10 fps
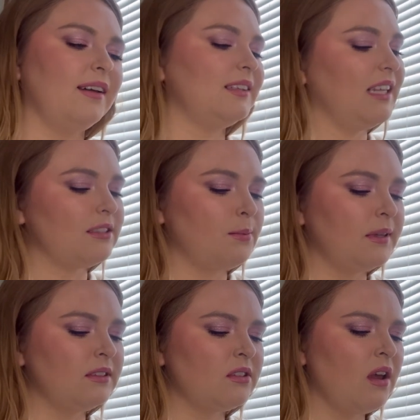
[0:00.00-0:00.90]
This
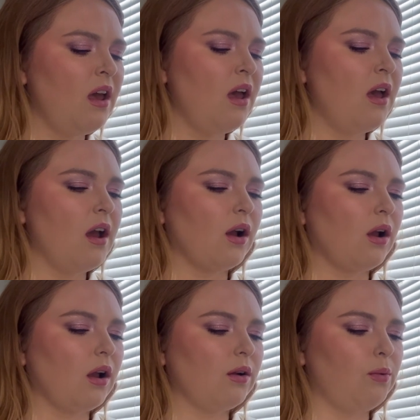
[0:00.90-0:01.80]
one's
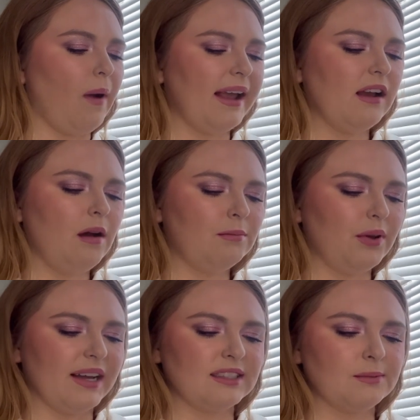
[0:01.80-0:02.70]
quite
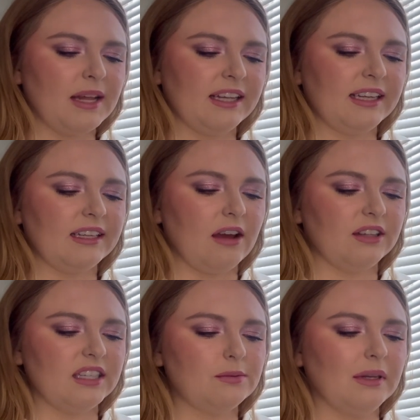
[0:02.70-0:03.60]
complex smelling. Now
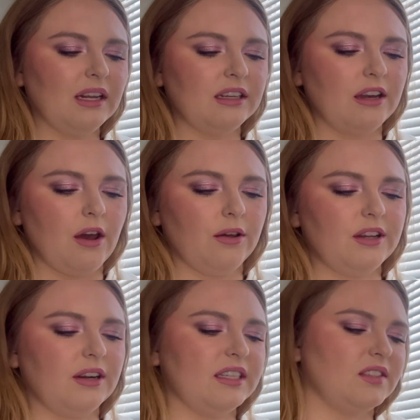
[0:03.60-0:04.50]
this one I know
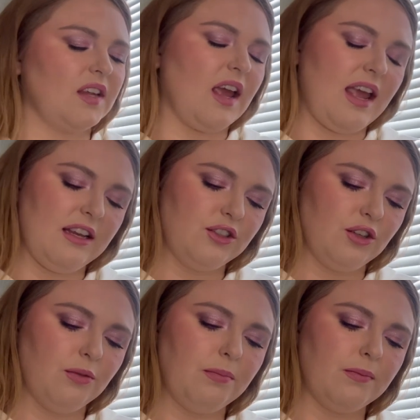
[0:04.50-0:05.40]
there is a
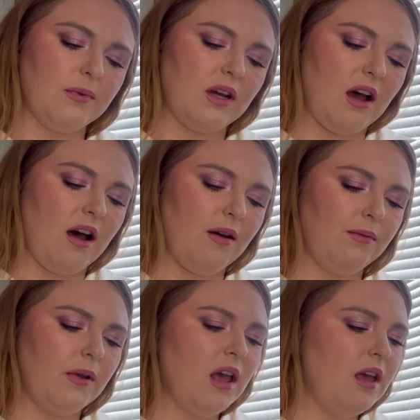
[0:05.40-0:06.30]
dupe
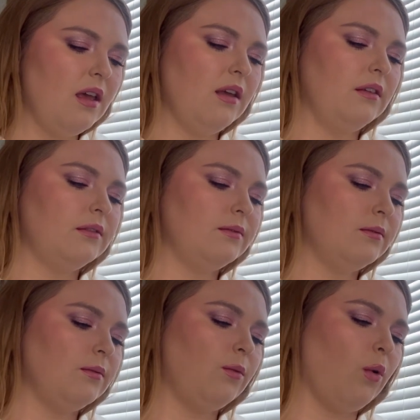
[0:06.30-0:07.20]
of
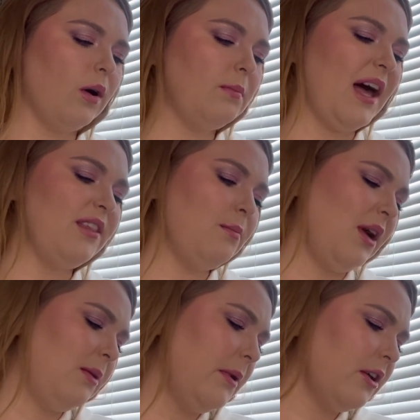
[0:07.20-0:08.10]
for Bath &
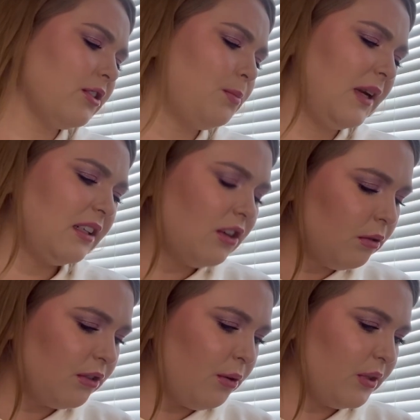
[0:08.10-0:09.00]
Body Works, but I
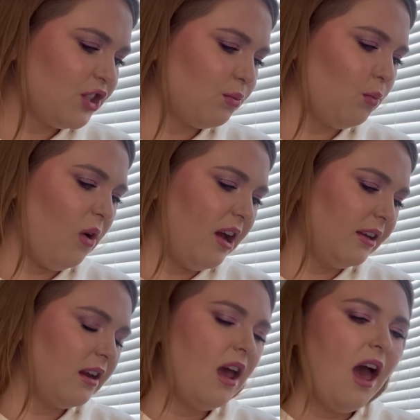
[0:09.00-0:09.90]
don't know which
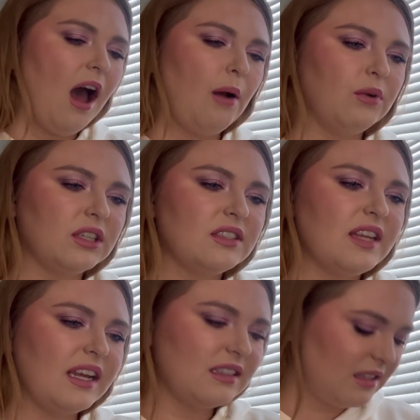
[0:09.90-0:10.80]
one. I want to
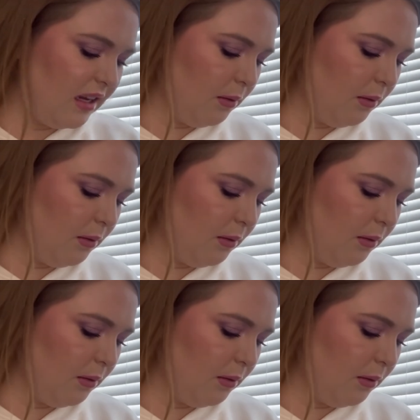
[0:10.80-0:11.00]
say it's the